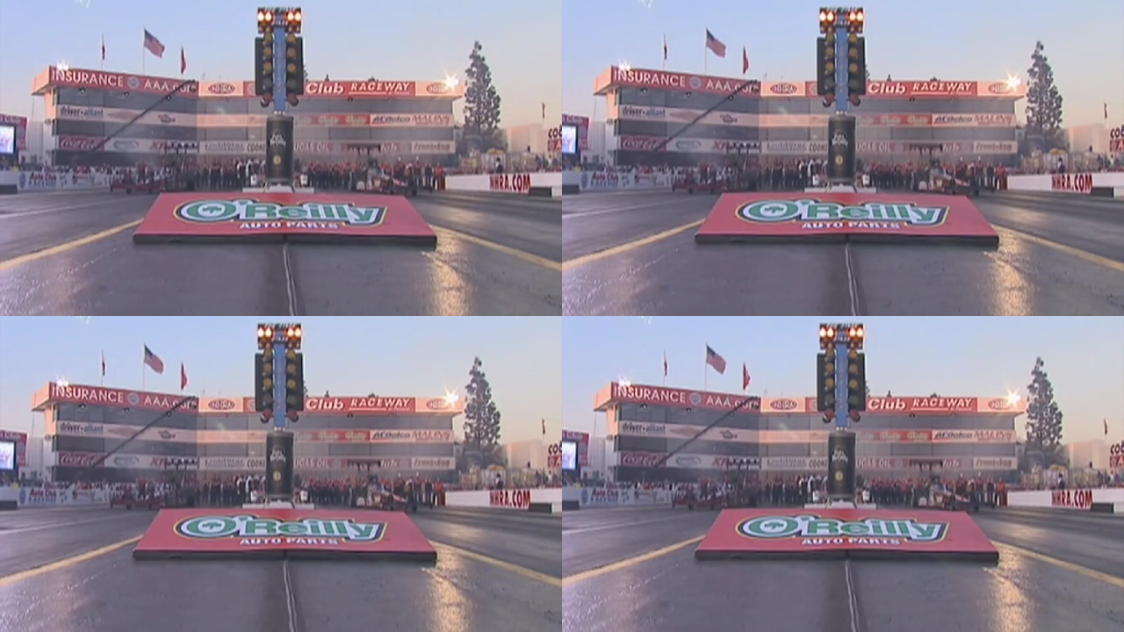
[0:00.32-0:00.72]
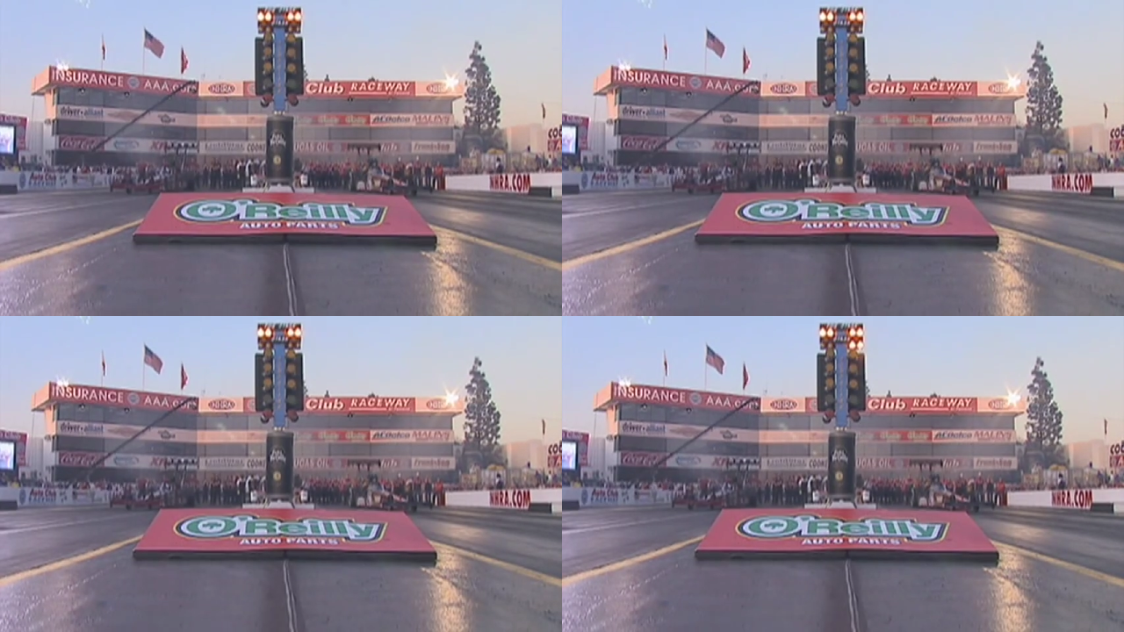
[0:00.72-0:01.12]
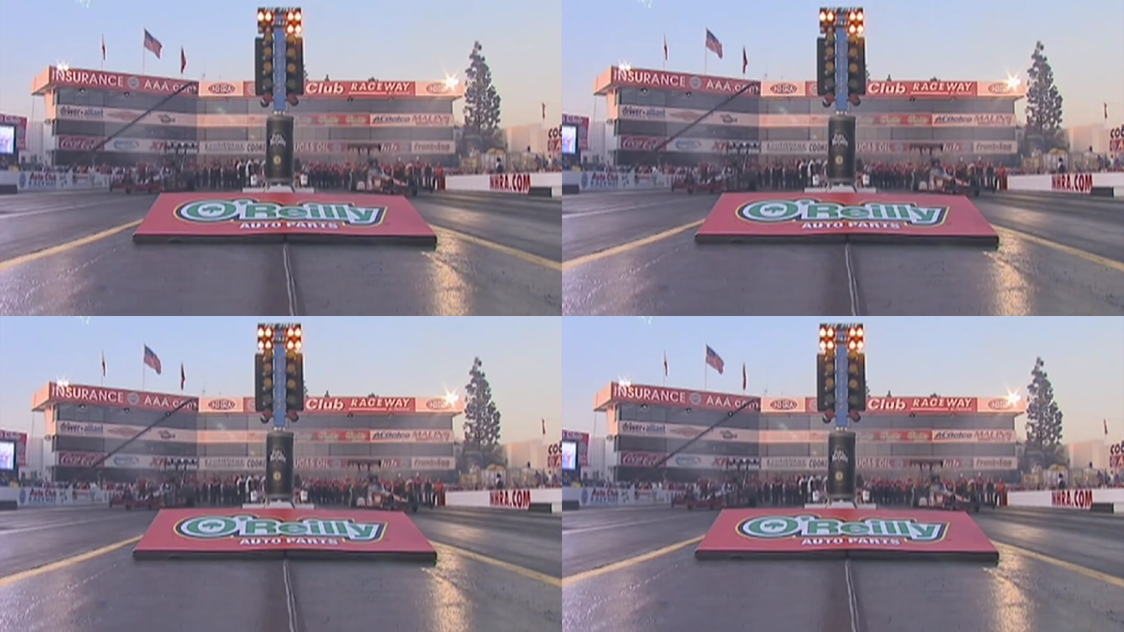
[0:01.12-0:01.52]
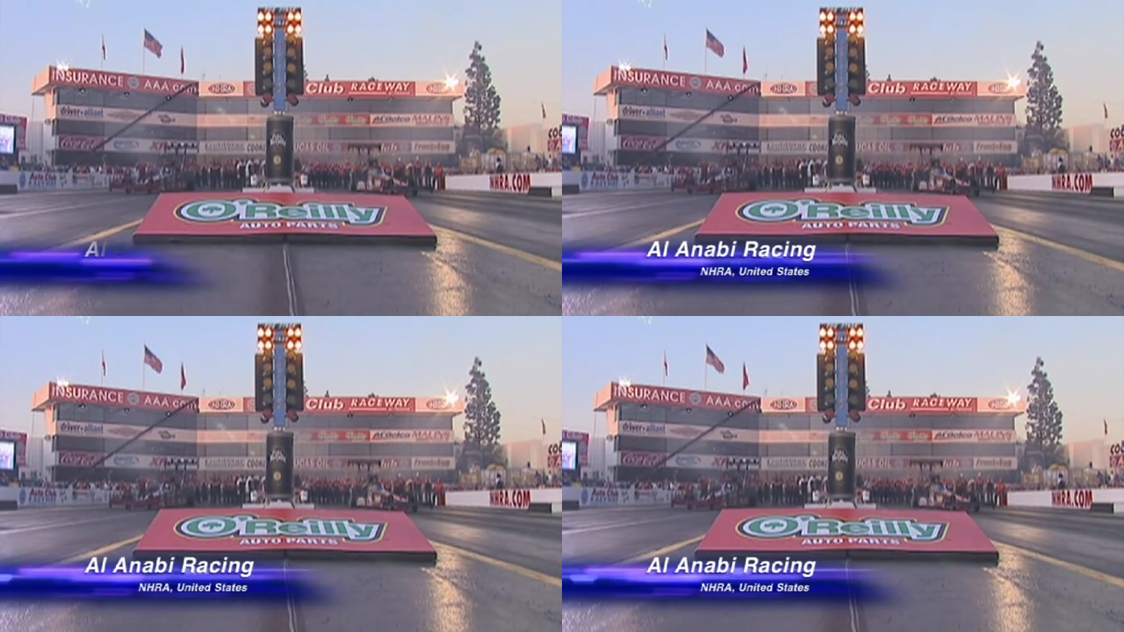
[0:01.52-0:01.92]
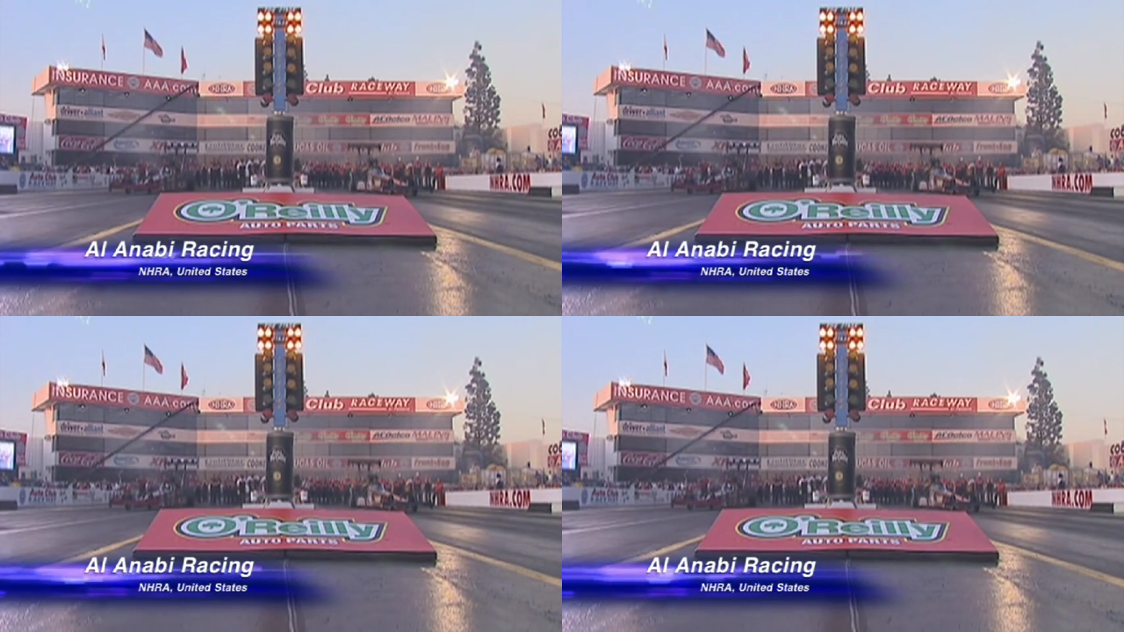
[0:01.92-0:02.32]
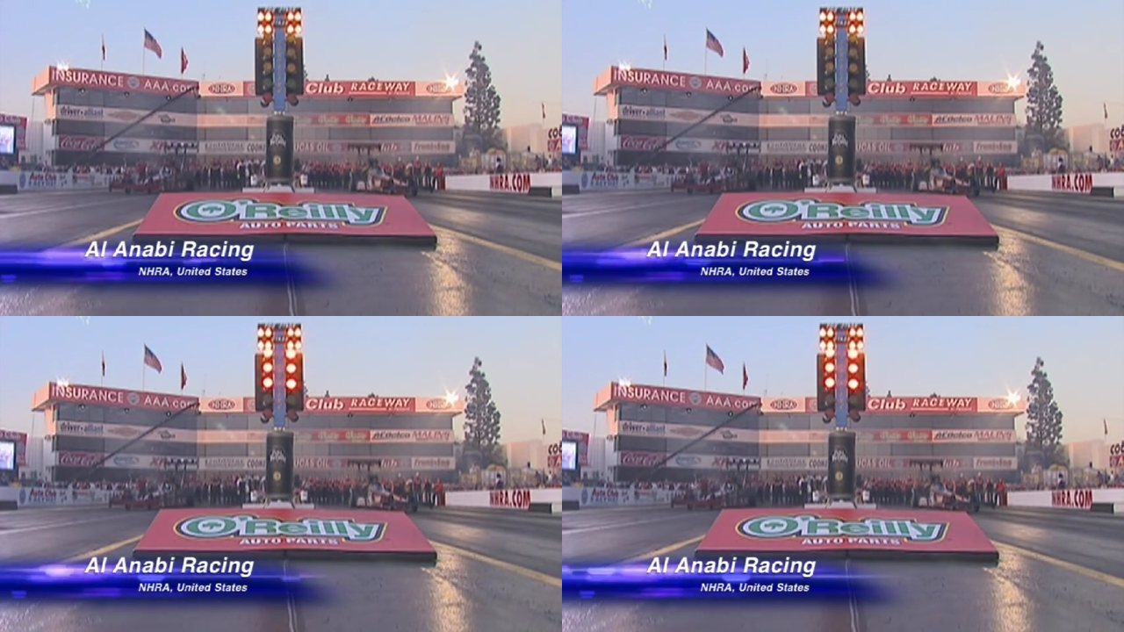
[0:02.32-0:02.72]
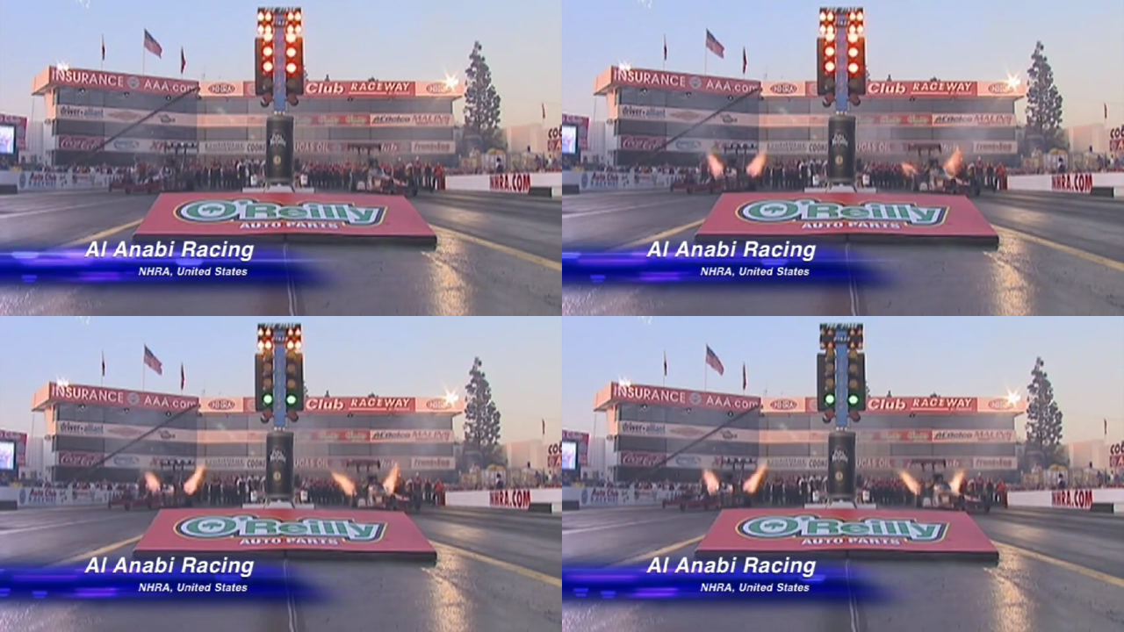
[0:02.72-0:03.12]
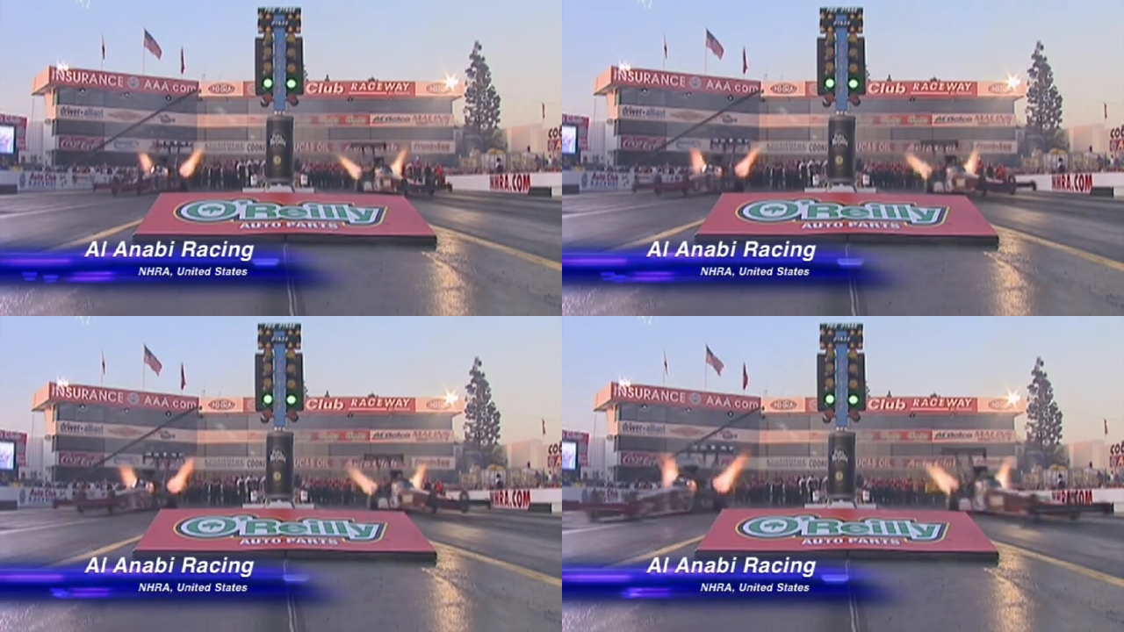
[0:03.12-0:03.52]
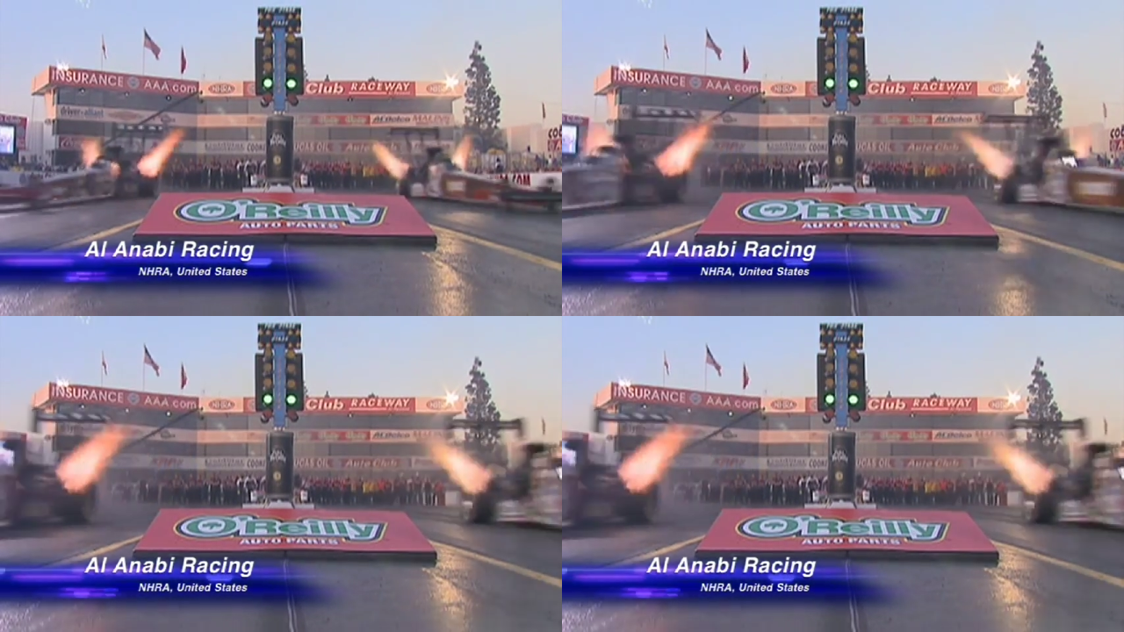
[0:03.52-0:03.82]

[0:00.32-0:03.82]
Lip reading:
(no speaker visible)